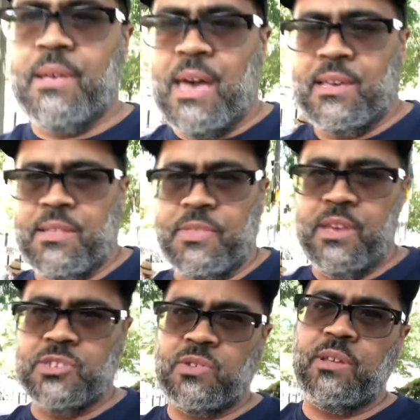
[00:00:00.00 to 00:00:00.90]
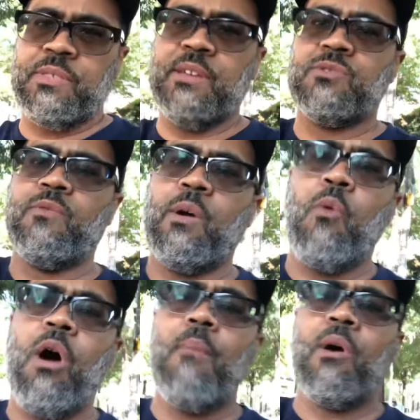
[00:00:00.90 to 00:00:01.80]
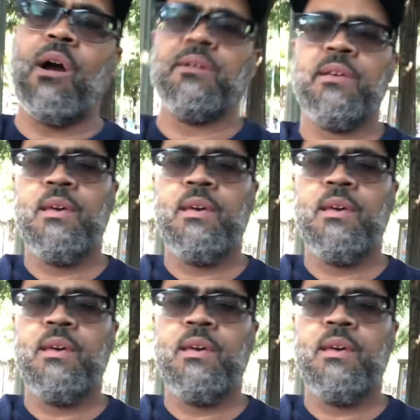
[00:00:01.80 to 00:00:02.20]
and get things. You can get things over at Walmart.